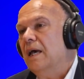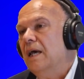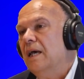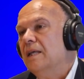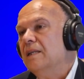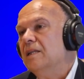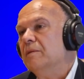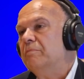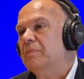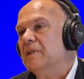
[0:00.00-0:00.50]

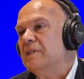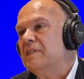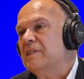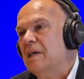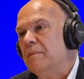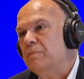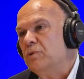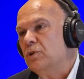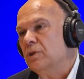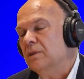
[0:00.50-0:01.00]
and the
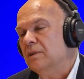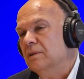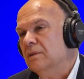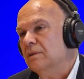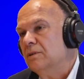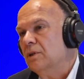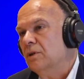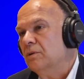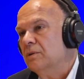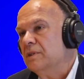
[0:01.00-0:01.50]

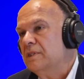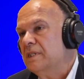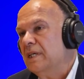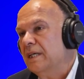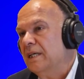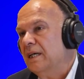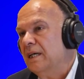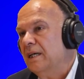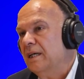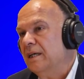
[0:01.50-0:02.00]
perception towards
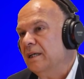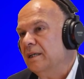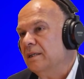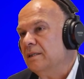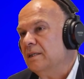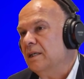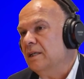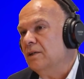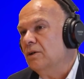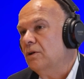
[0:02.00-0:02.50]
AI,
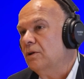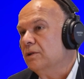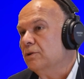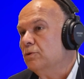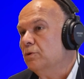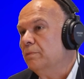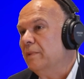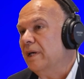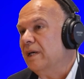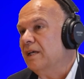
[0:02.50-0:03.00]
in order
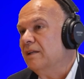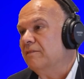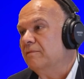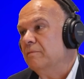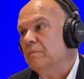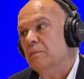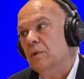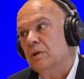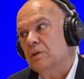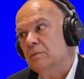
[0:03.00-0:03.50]
to make it
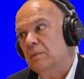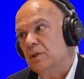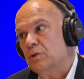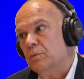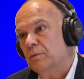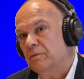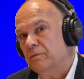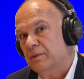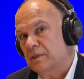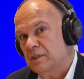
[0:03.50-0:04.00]

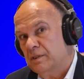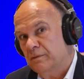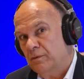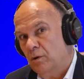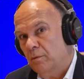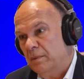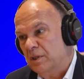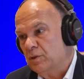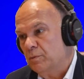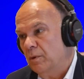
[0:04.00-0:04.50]
much, first of
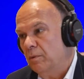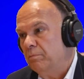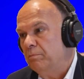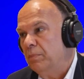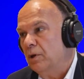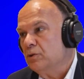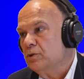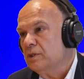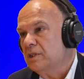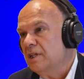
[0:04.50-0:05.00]
all, much more
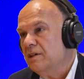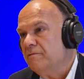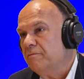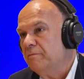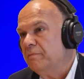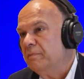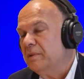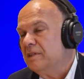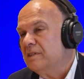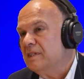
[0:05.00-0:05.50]

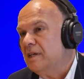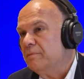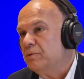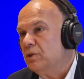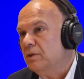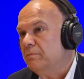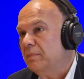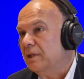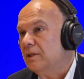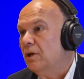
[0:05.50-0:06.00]
positive
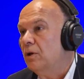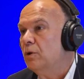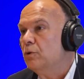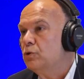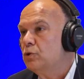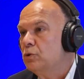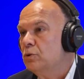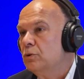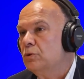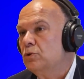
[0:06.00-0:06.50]
perception, but
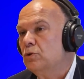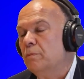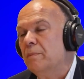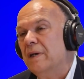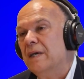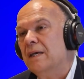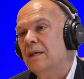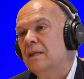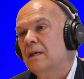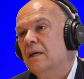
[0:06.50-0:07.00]
also to
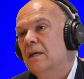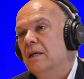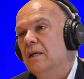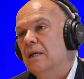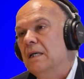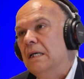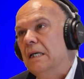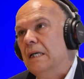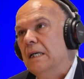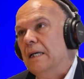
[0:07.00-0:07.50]
make
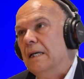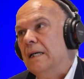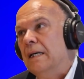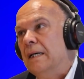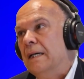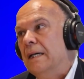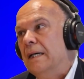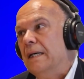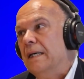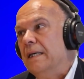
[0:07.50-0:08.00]

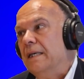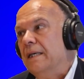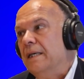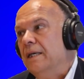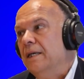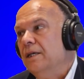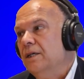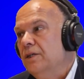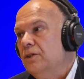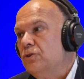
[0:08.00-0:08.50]

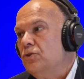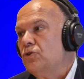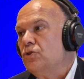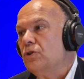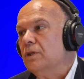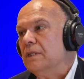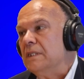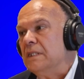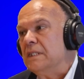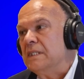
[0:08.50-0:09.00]

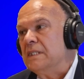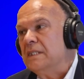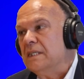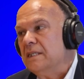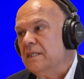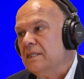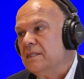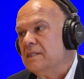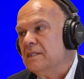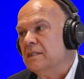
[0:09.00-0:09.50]
each
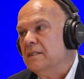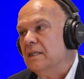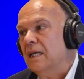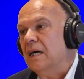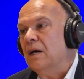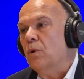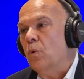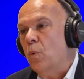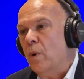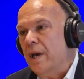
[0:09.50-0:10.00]

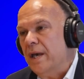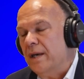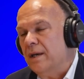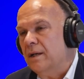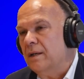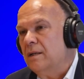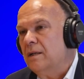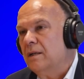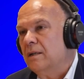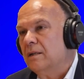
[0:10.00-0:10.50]
citizen
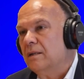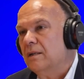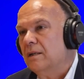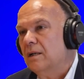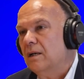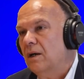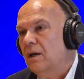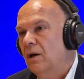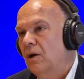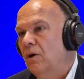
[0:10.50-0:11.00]
aware
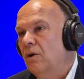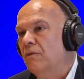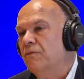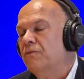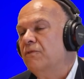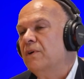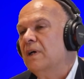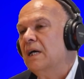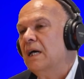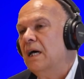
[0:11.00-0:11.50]

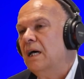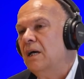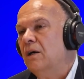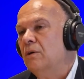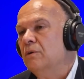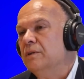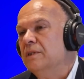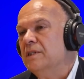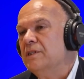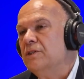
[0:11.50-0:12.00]
of
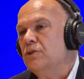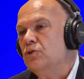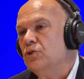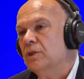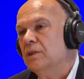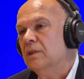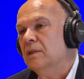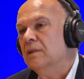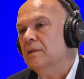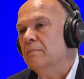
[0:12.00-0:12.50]
how
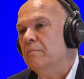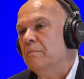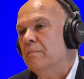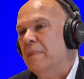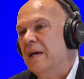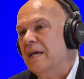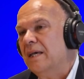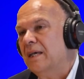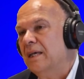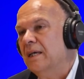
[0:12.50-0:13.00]
decision
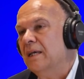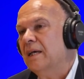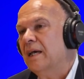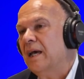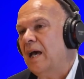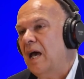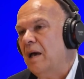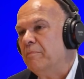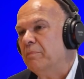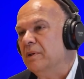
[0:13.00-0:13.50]
making
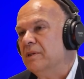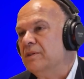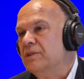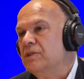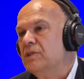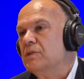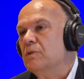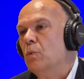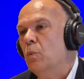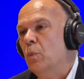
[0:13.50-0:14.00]

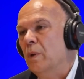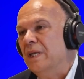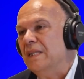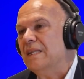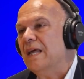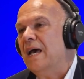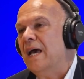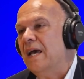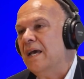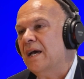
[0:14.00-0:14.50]
happens
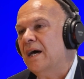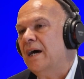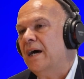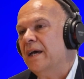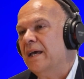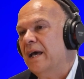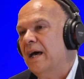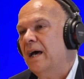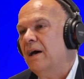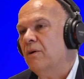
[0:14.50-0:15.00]
with
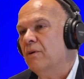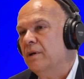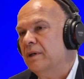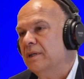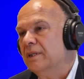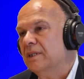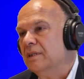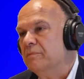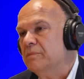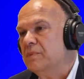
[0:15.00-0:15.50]
AI
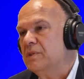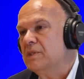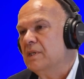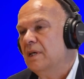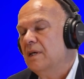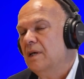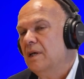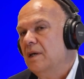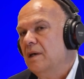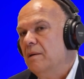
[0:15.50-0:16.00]
algorithms.
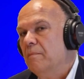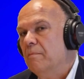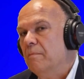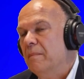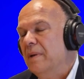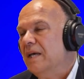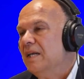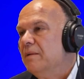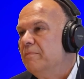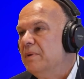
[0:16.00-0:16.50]

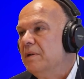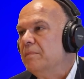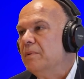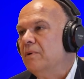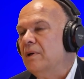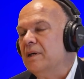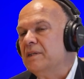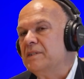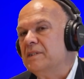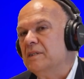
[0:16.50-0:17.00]
Many
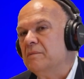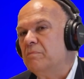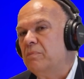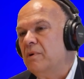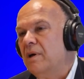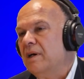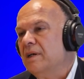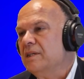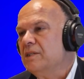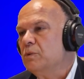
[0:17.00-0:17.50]
people are
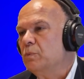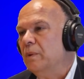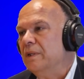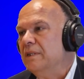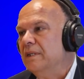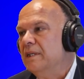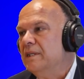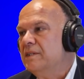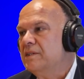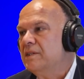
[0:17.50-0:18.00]
surprised
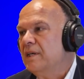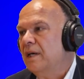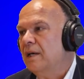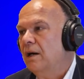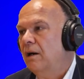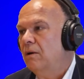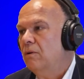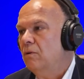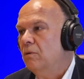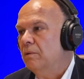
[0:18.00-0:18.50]
when they say,
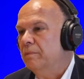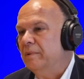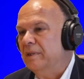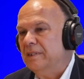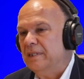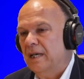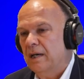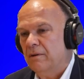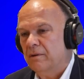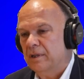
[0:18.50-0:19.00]
oh,
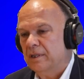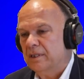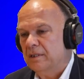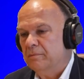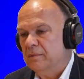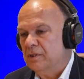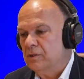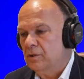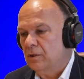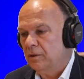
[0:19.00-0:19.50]
but the
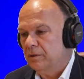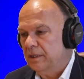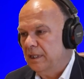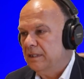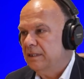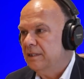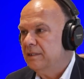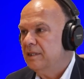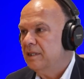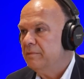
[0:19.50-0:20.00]
algorithm is not
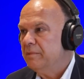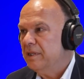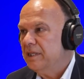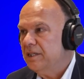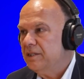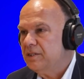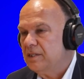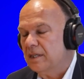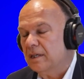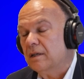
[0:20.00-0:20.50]
that
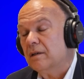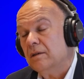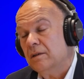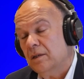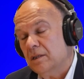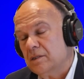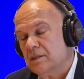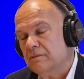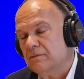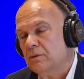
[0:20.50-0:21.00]
deterministic.
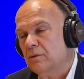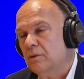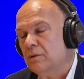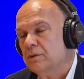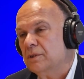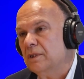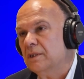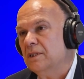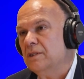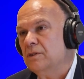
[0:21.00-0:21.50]
Yes, of
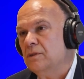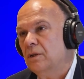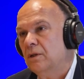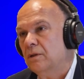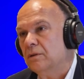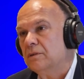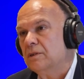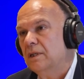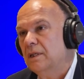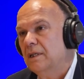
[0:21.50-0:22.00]
course, it is
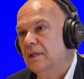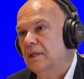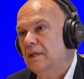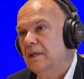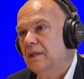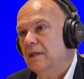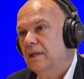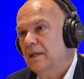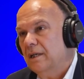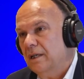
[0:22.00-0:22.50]
not.
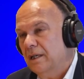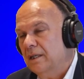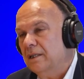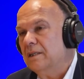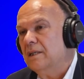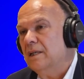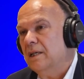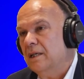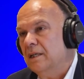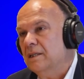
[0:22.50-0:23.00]

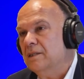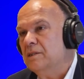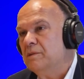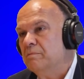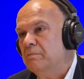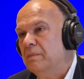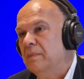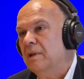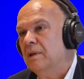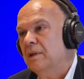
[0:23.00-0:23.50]
An
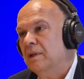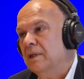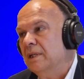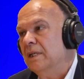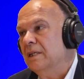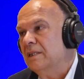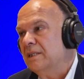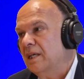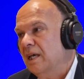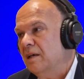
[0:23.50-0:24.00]

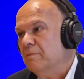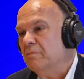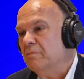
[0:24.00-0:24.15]
AI